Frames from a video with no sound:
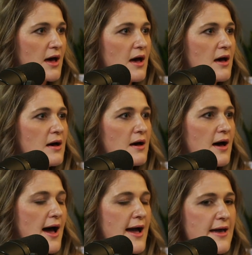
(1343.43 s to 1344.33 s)

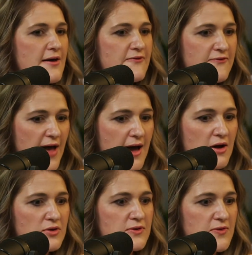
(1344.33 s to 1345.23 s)
I have
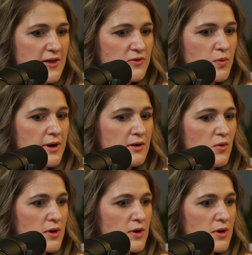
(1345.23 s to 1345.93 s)
found that's where